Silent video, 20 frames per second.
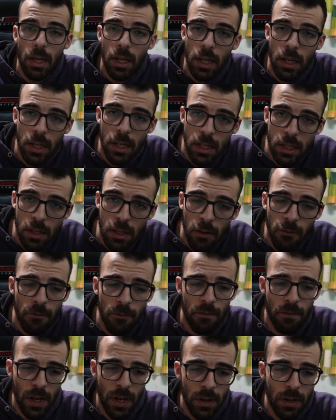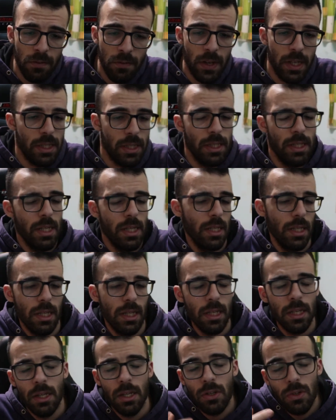It is very
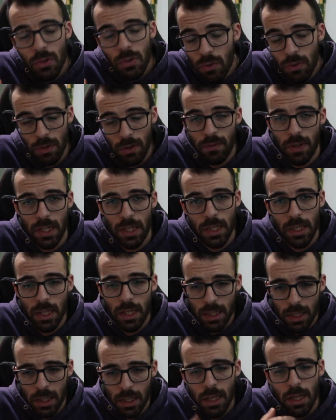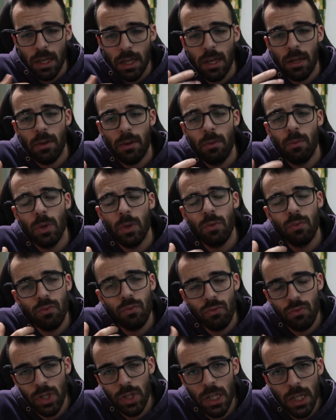fascinating, truly fascinating, and what
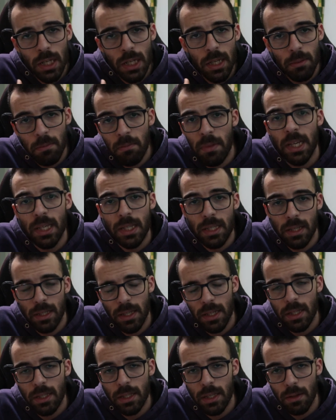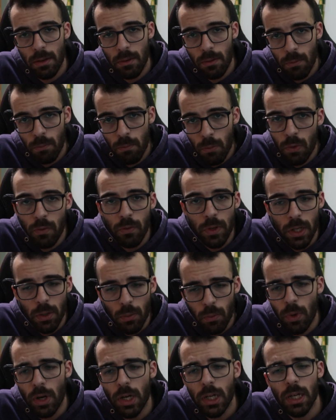really makes this movie
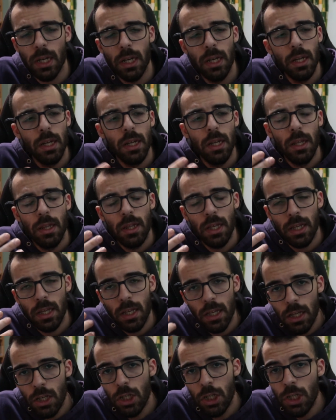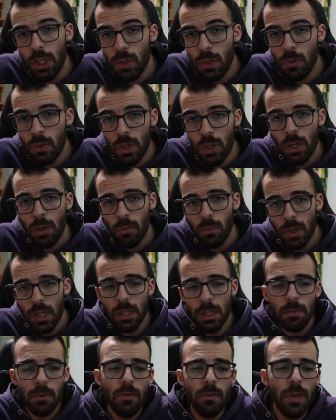work. The issues
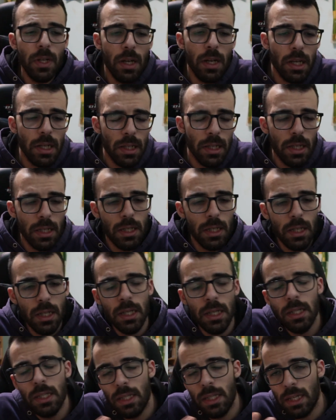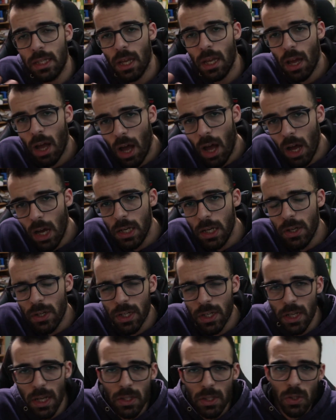with a movie like this is that either
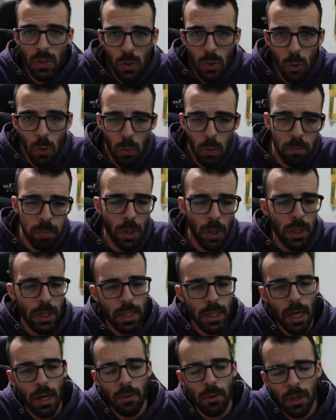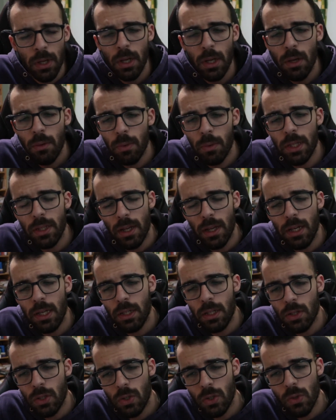it gets too bogged down with
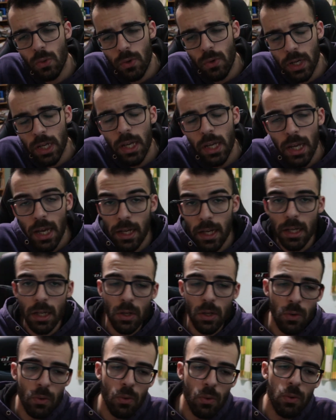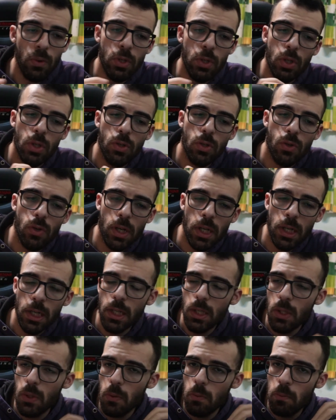telling the story and ignores
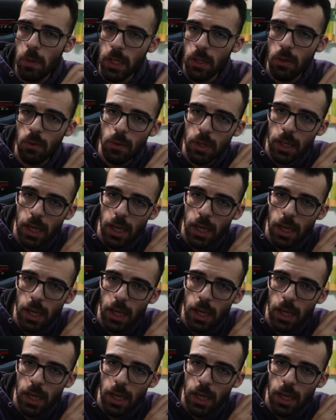trying to make you